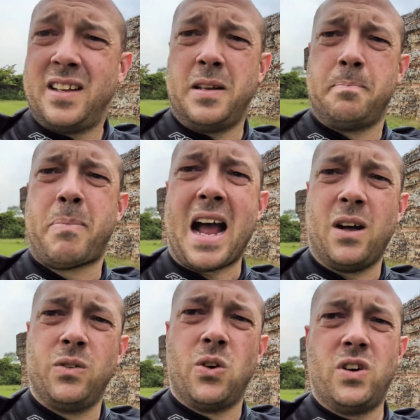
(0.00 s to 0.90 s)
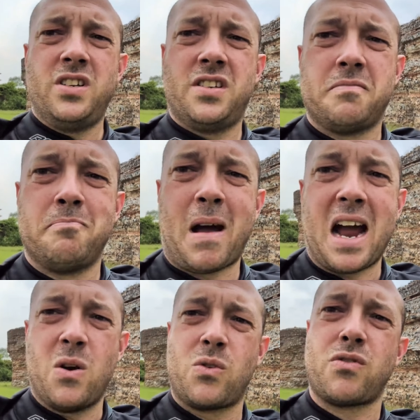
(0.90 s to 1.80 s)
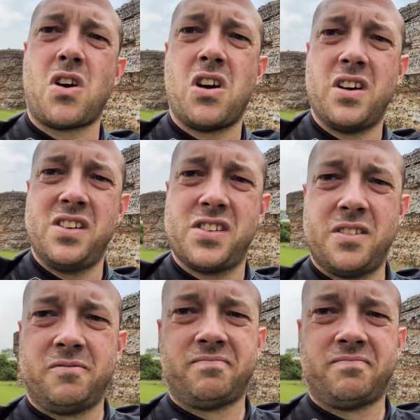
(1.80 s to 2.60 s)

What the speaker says: the battle noises and battle cries.